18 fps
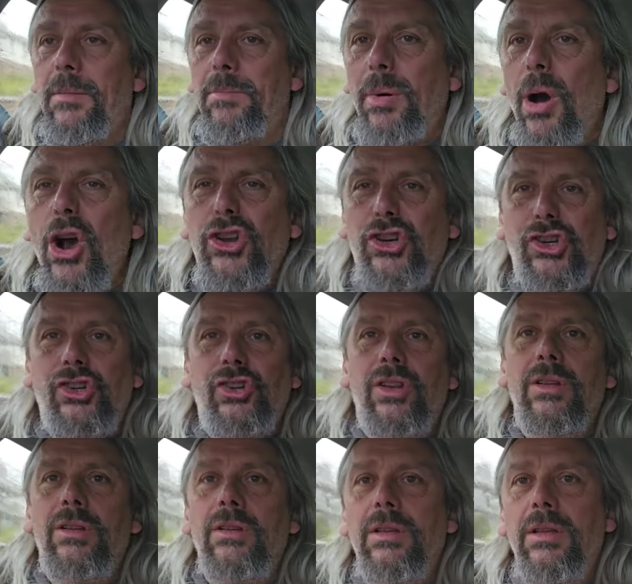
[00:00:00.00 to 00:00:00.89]

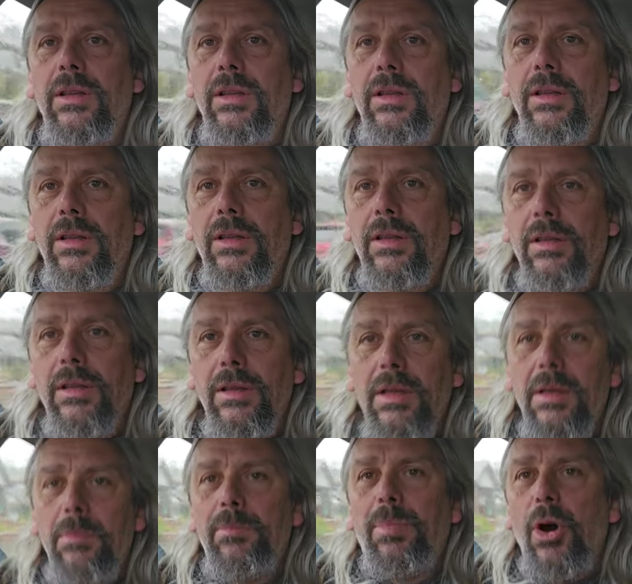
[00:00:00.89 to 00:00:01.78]
Bush!
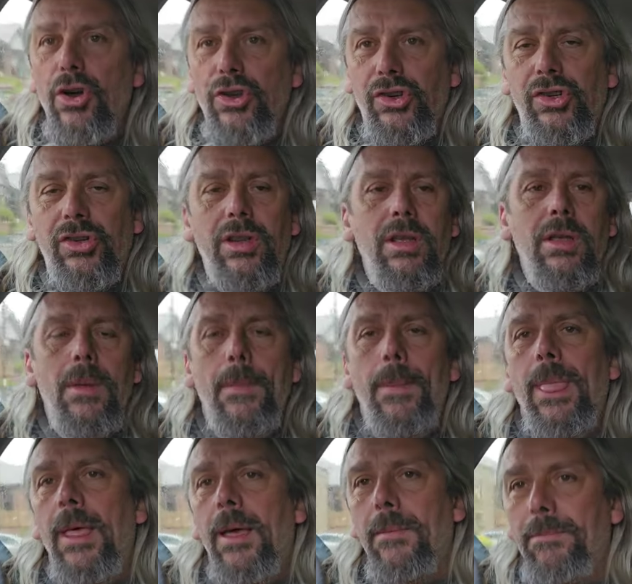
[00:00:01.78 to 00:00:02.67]
Bush.
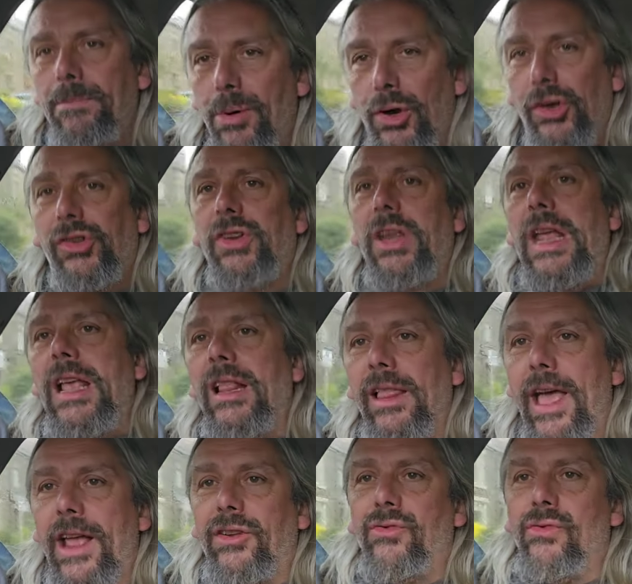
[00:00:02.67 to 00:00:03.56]
Bush
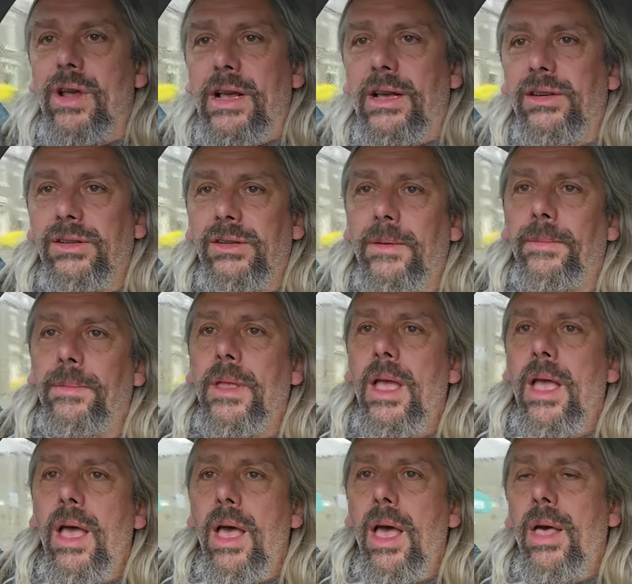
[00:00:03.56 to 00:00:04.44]
Electrics.
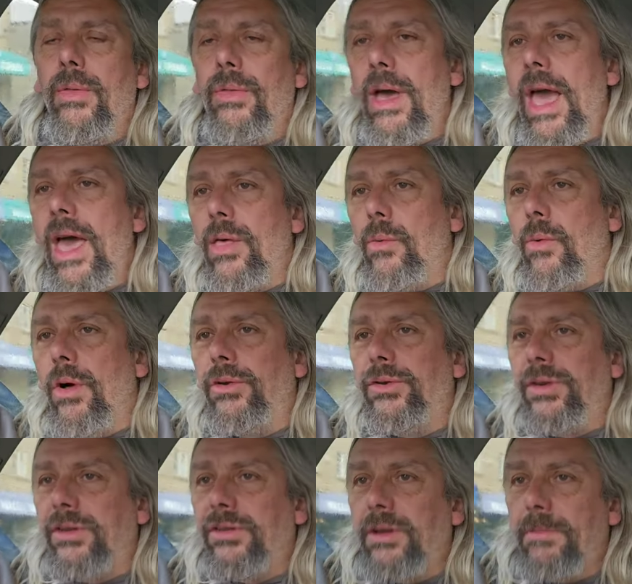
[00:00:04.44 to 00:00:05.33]
They're the
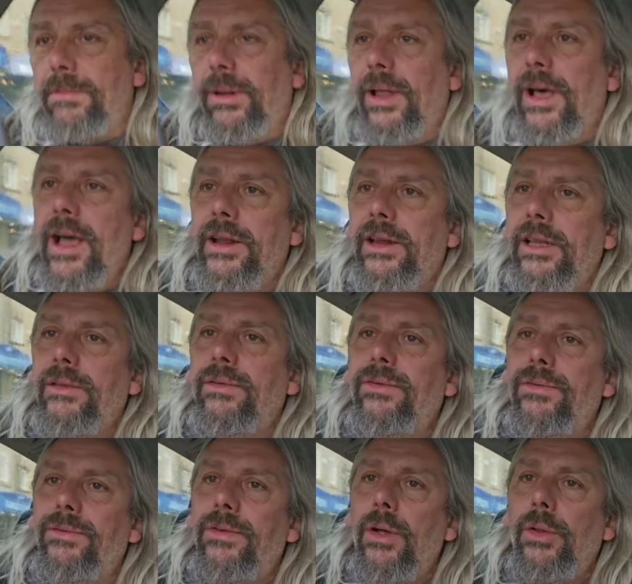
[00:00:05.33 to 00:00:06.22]
ones that supply the
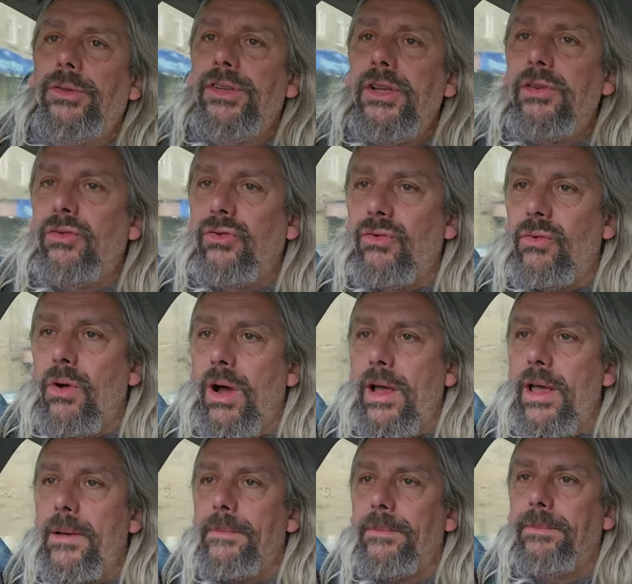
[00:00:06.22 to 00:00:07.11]
faulty
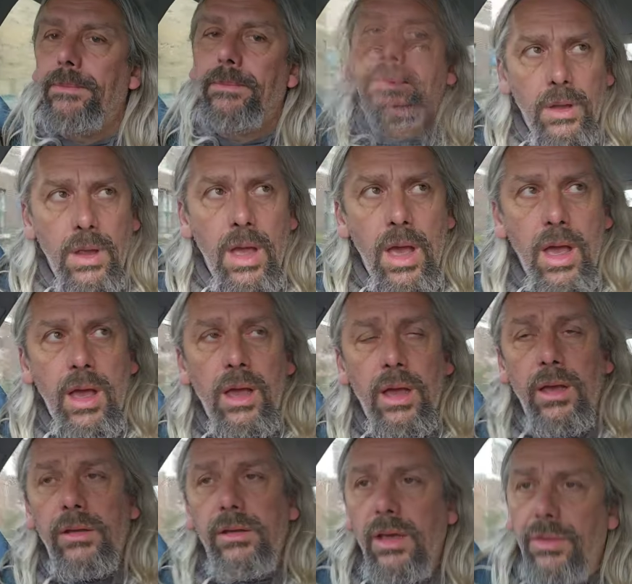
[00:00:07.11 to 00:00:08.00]
dryer.
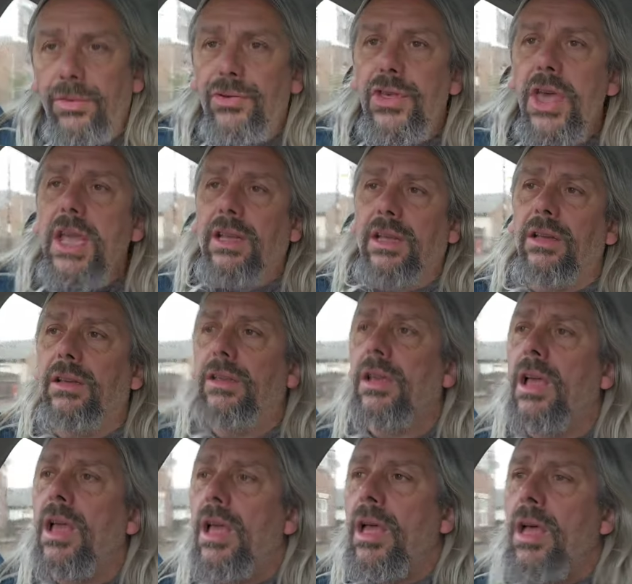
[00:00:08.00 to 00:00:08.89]
You'd think
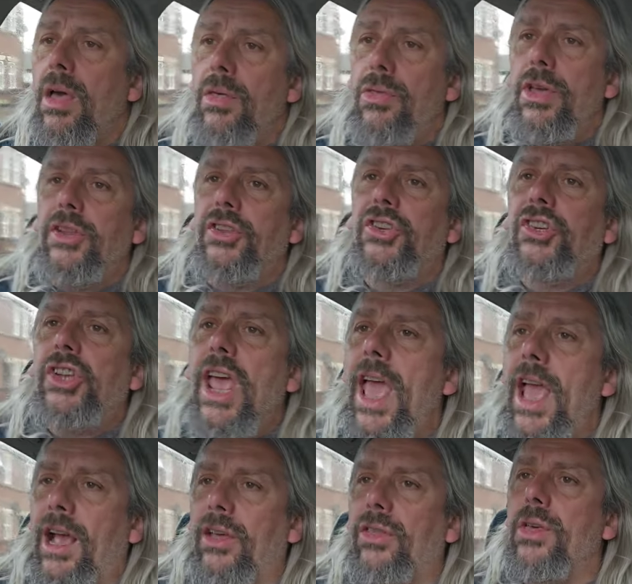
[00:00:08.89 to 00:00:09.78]
they'd
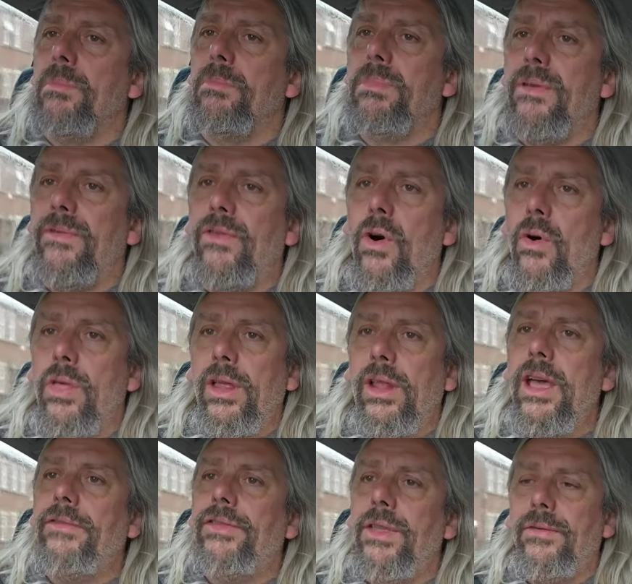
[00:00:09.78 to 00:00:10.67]
check them before they
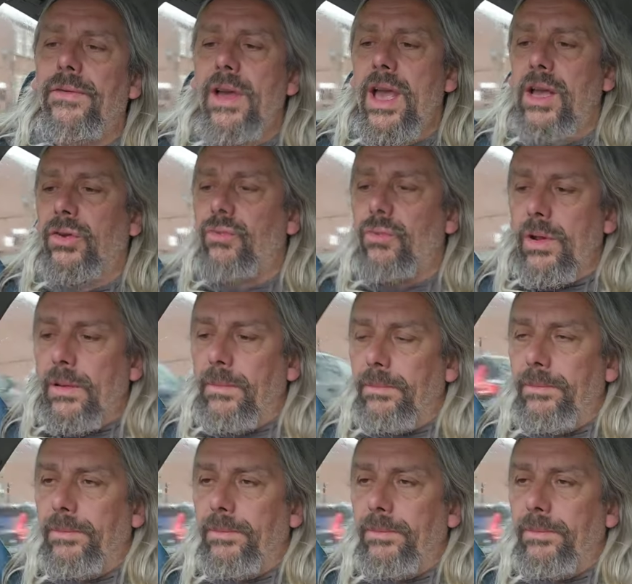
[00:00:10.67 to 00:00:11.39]
left the factory.